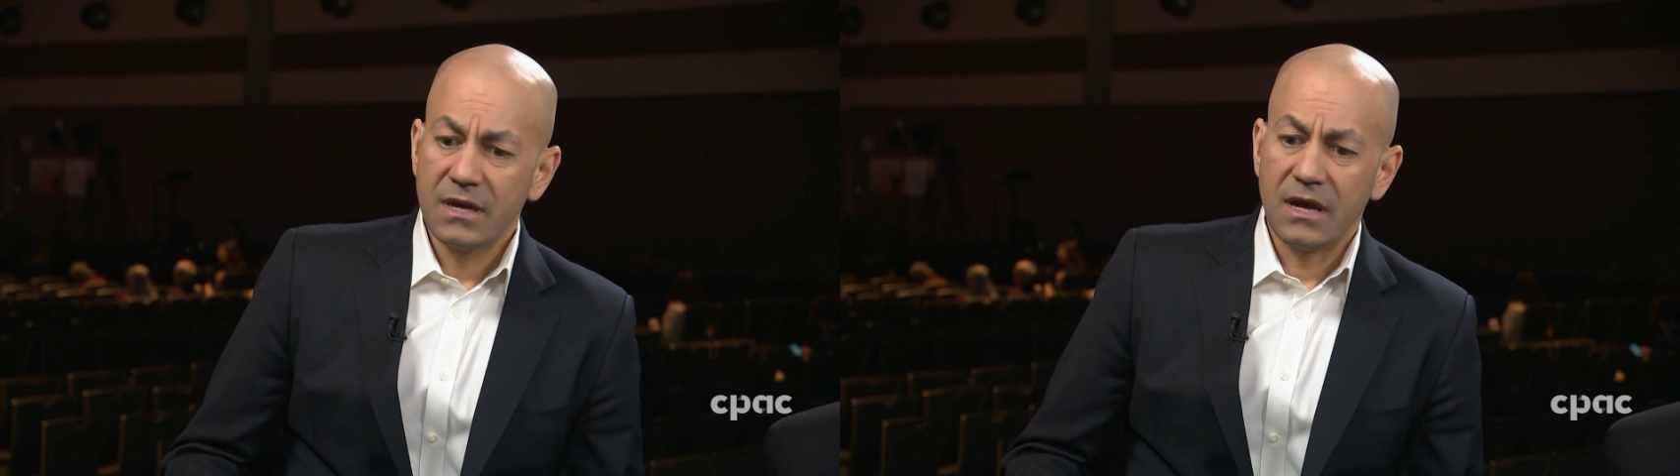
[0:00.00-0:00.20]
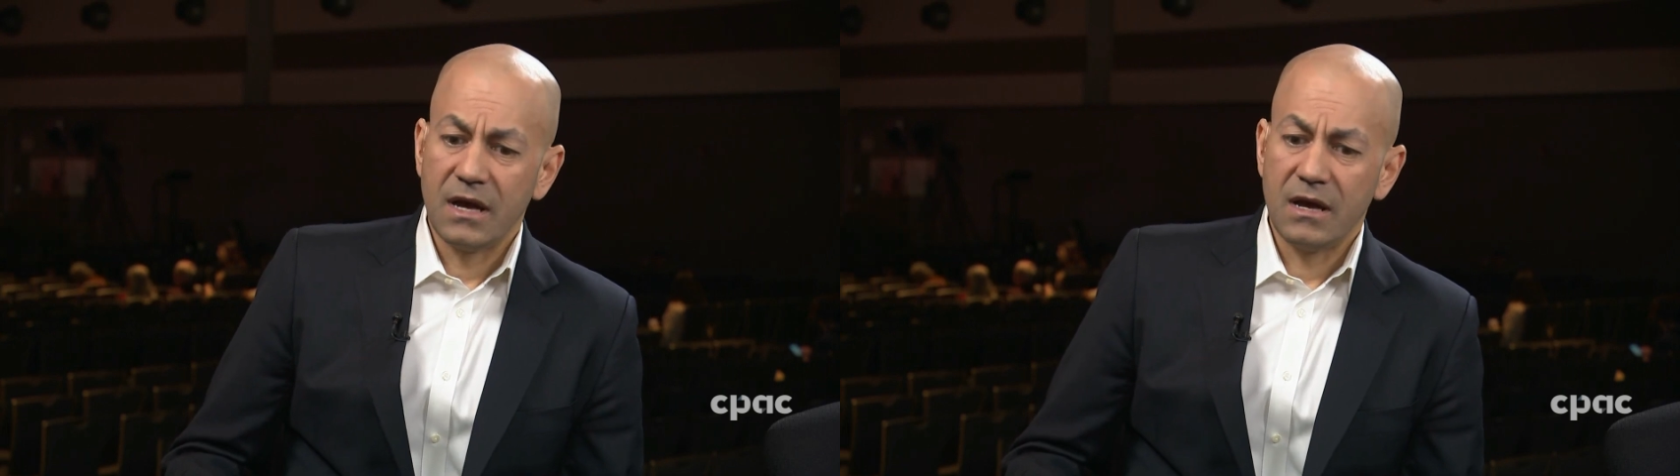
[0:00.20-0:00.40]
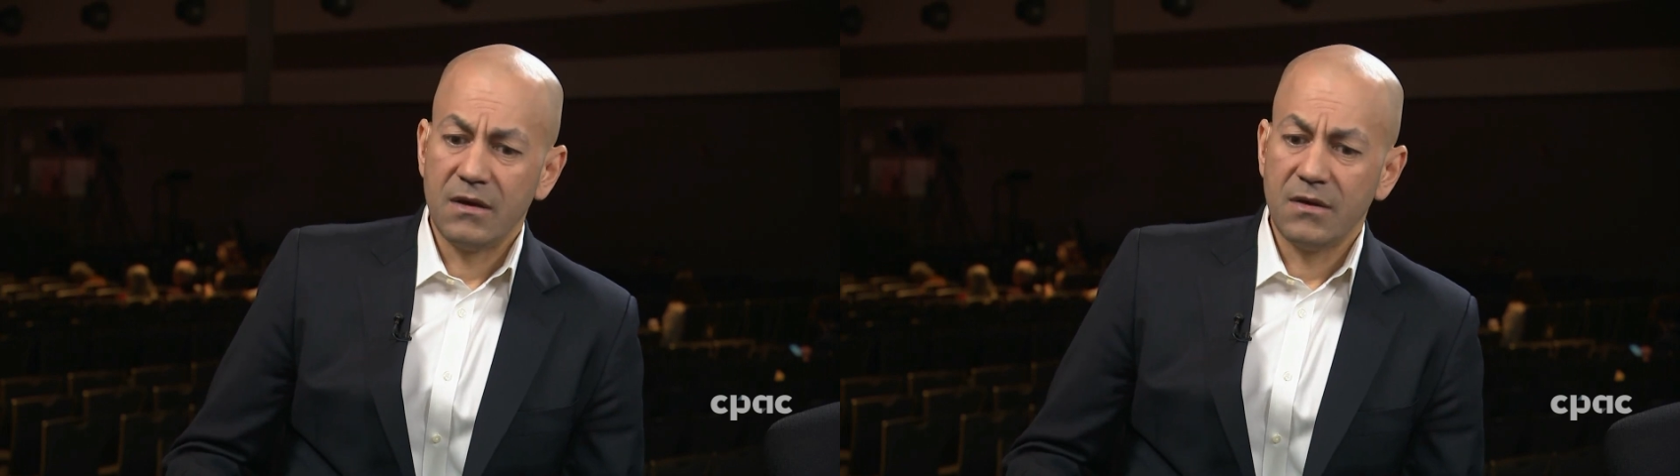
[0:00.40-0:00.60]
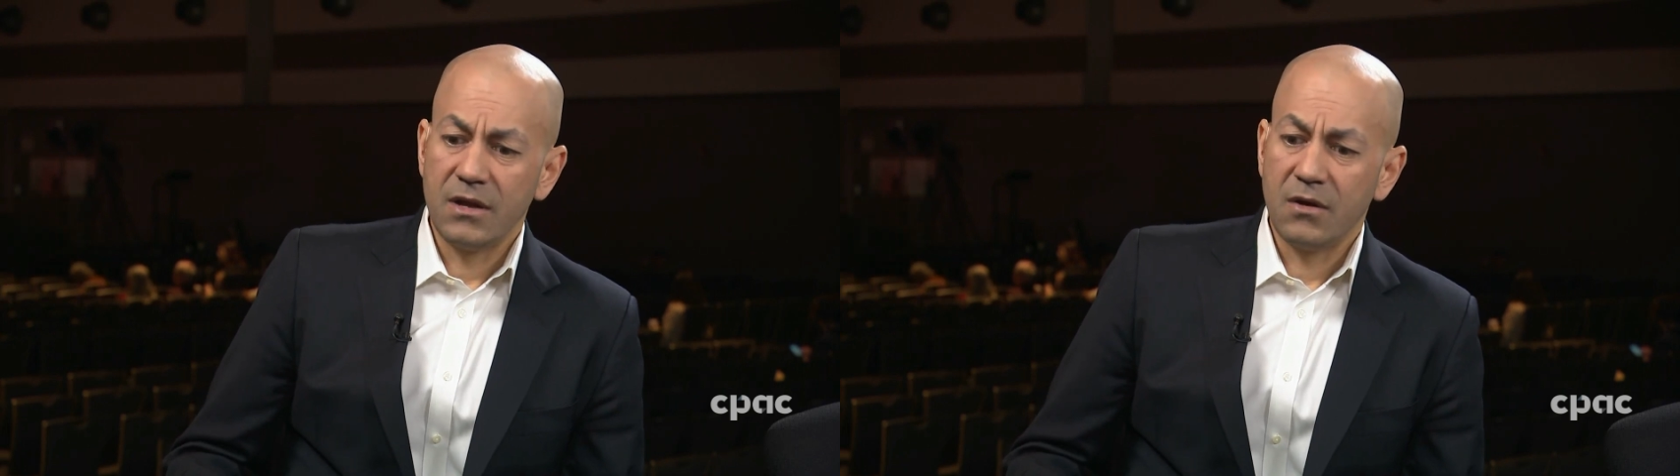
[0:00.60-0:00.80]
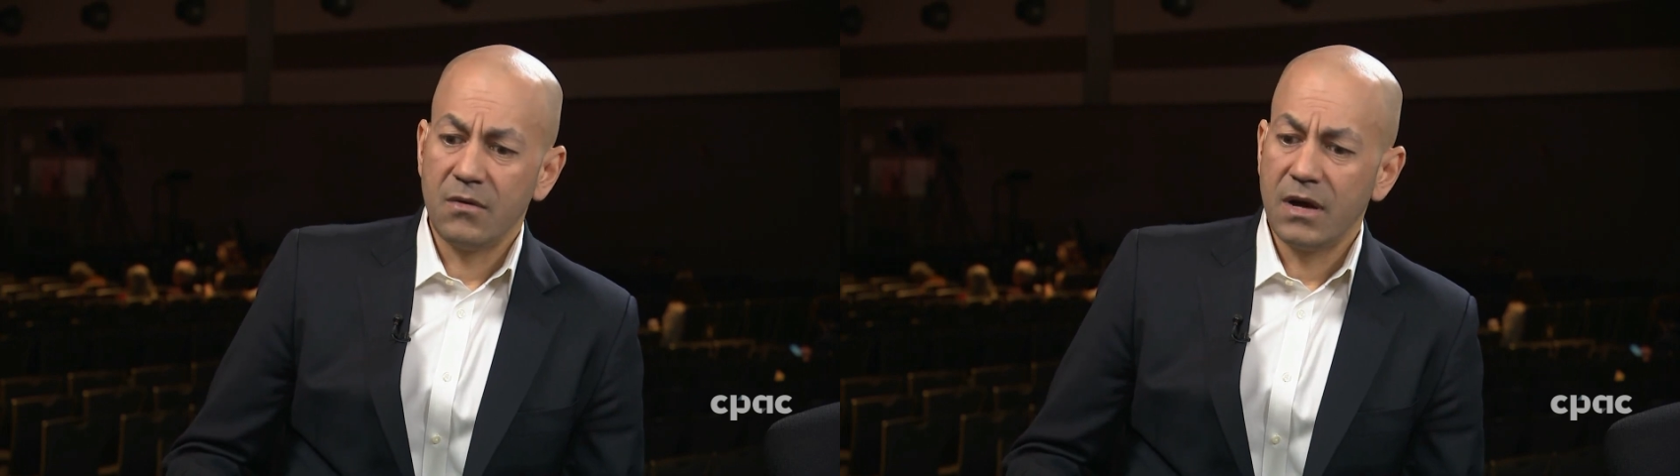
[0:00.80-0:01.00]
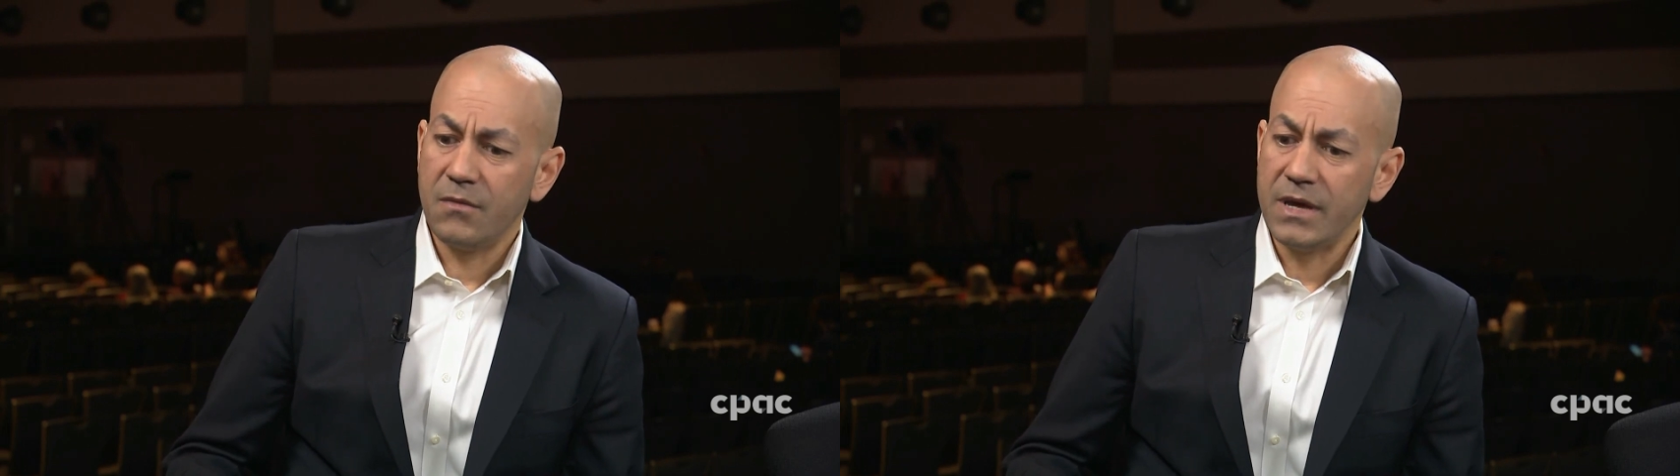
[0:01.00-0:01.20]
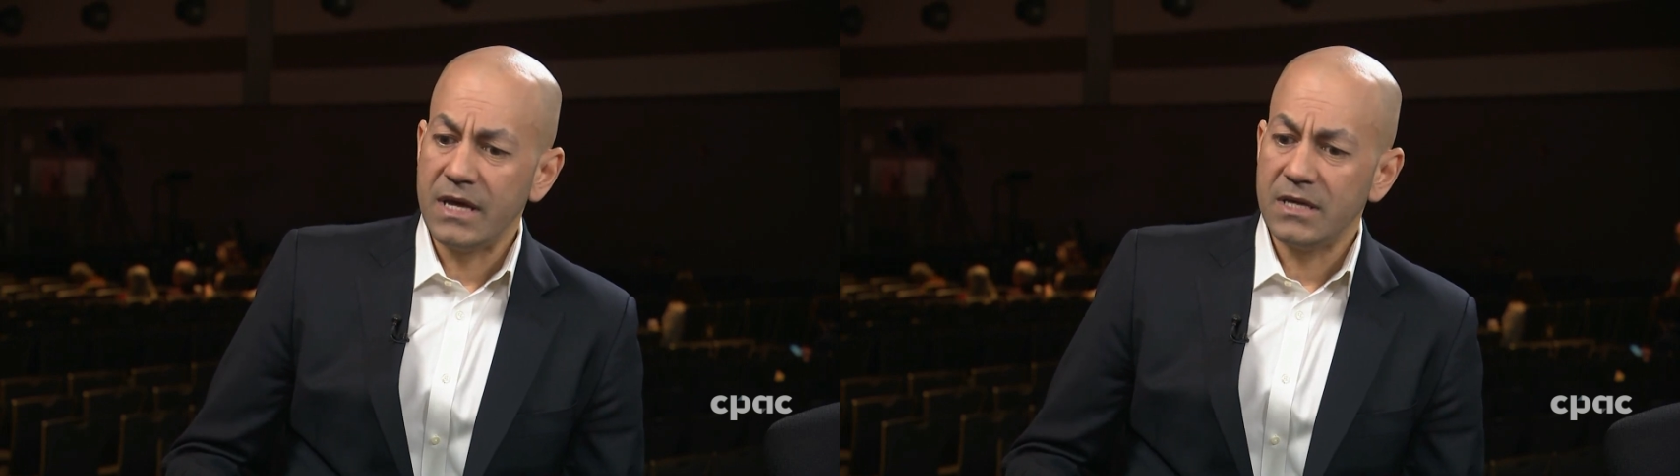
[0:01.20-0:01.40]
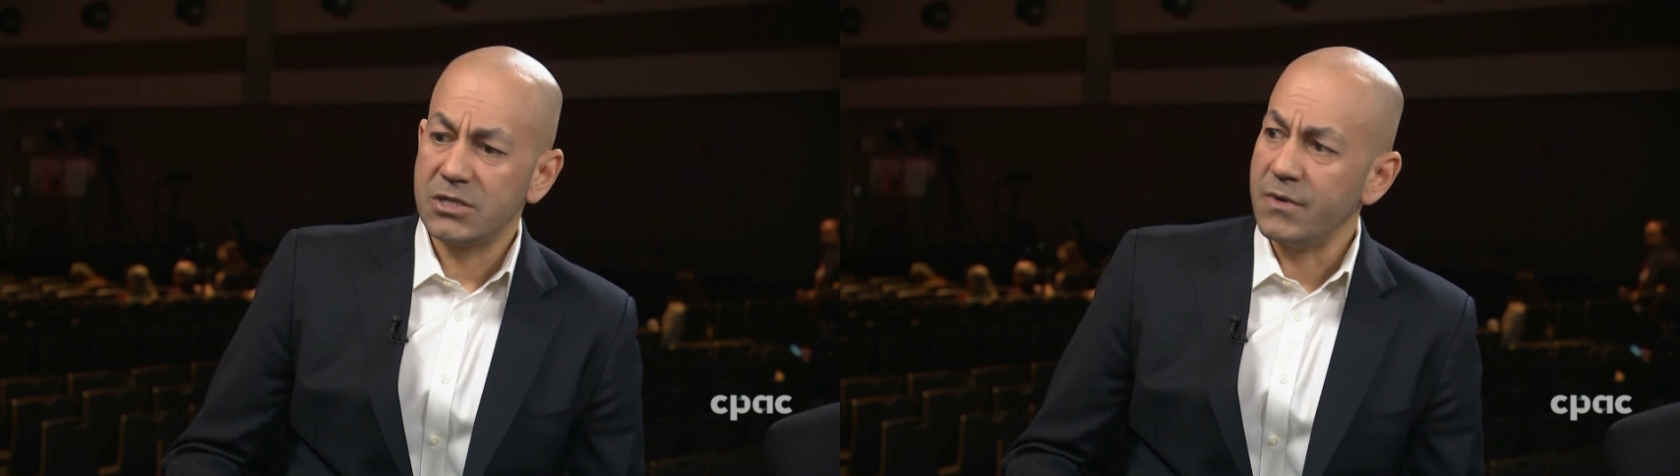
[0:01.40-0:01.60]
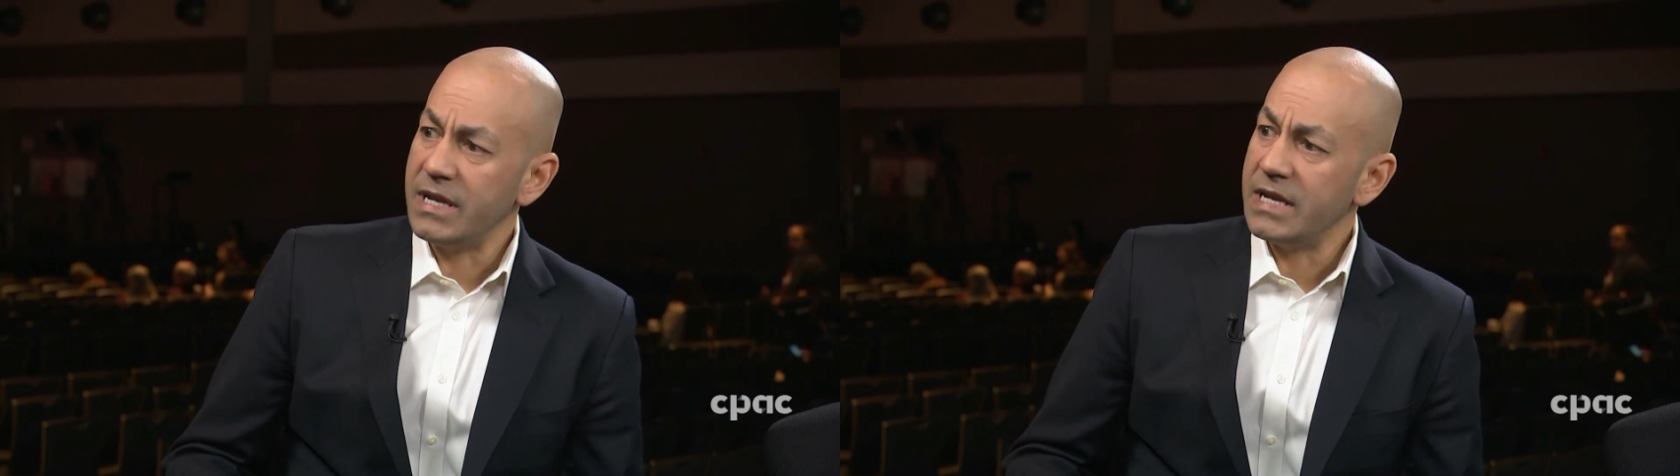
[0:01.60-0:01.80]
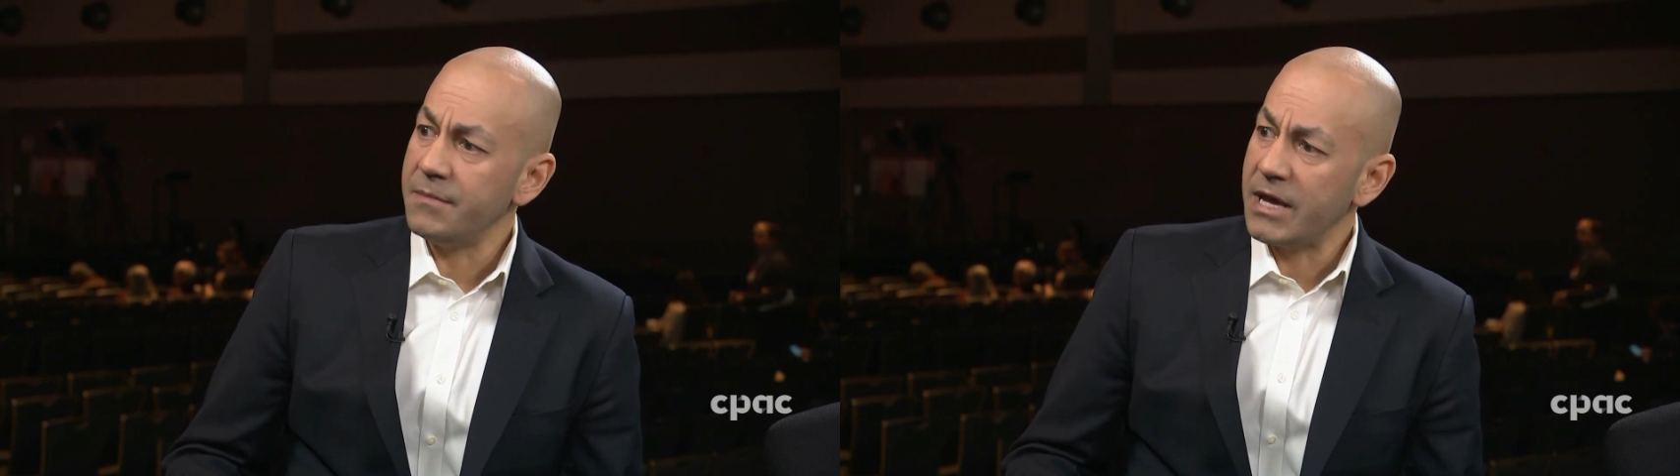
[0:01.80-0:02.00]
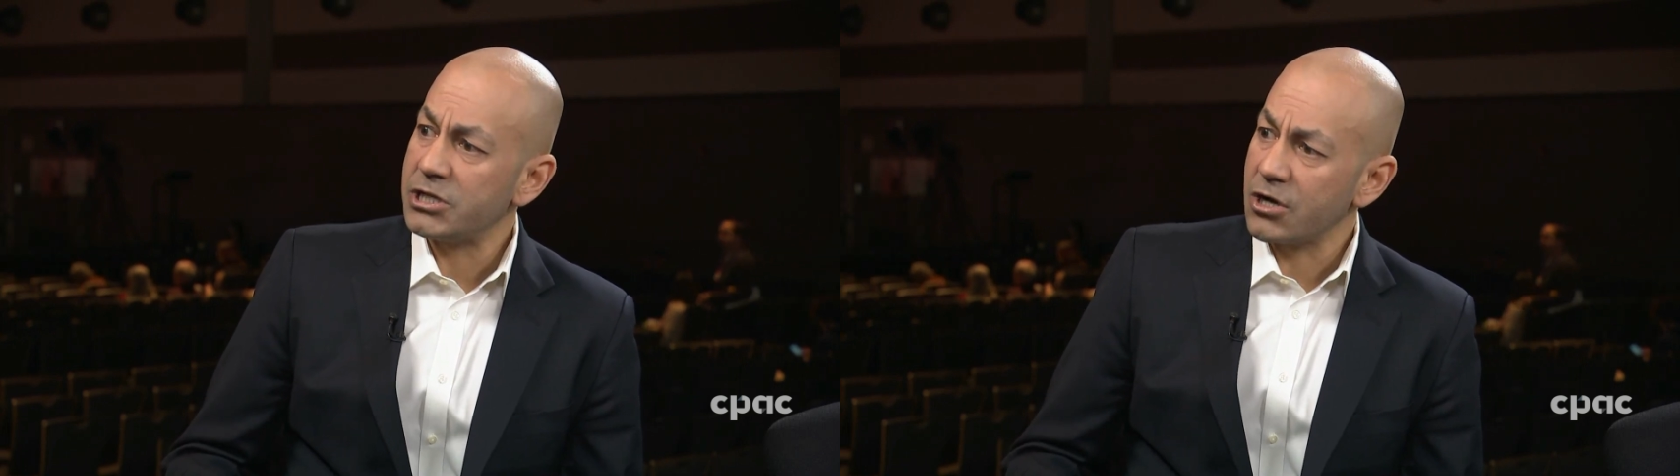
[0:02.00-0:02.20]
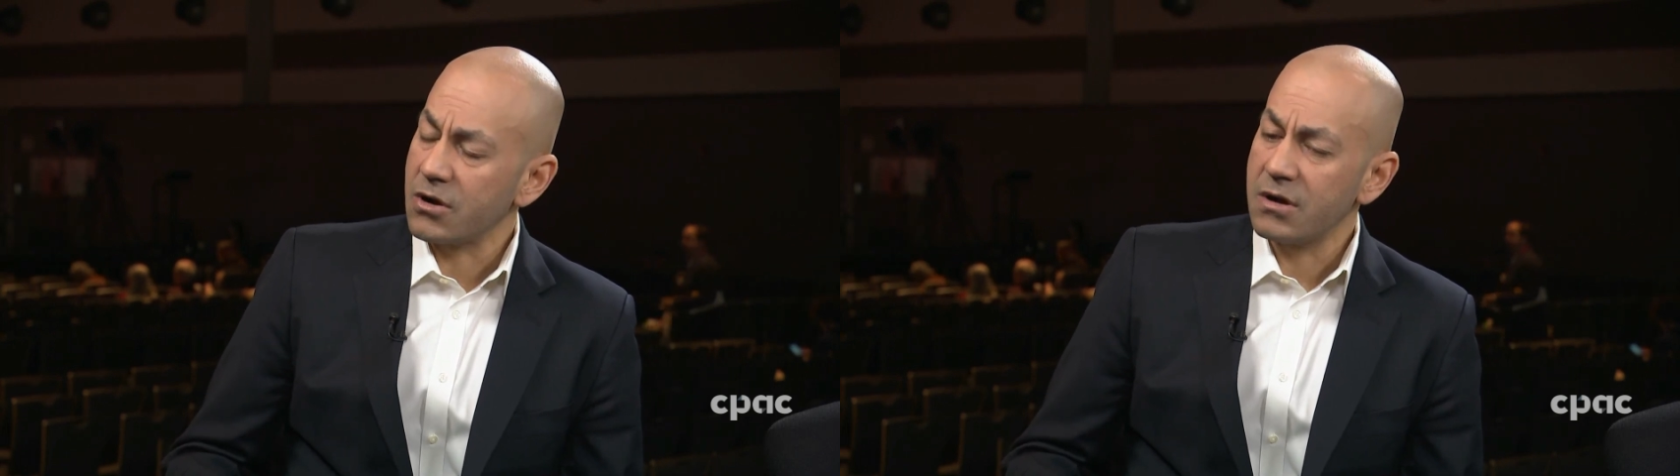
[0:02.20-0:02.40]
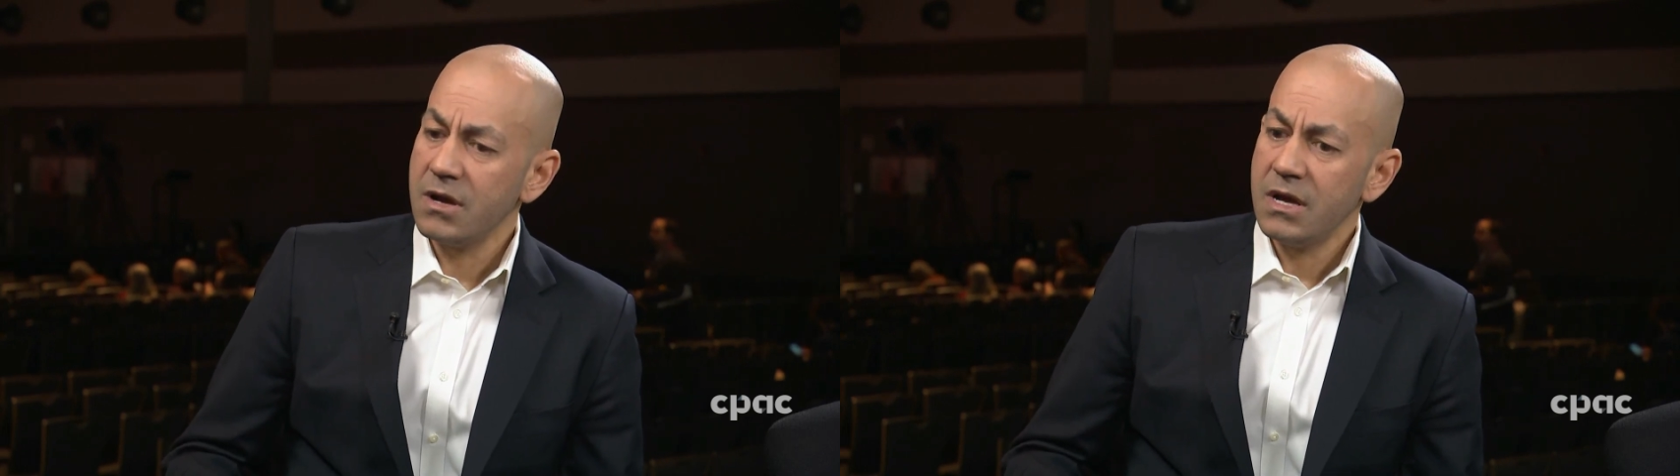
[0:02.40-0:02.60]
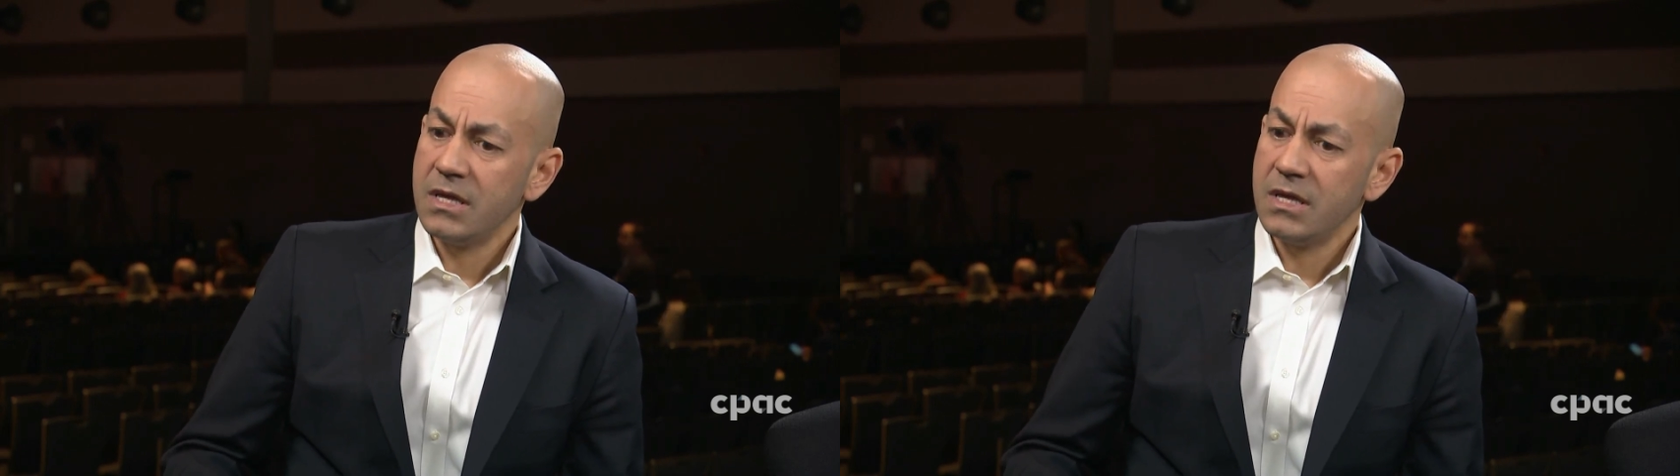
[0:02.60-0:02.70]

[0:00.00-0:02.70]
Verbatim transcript: Uh, you know, we so we need to make sure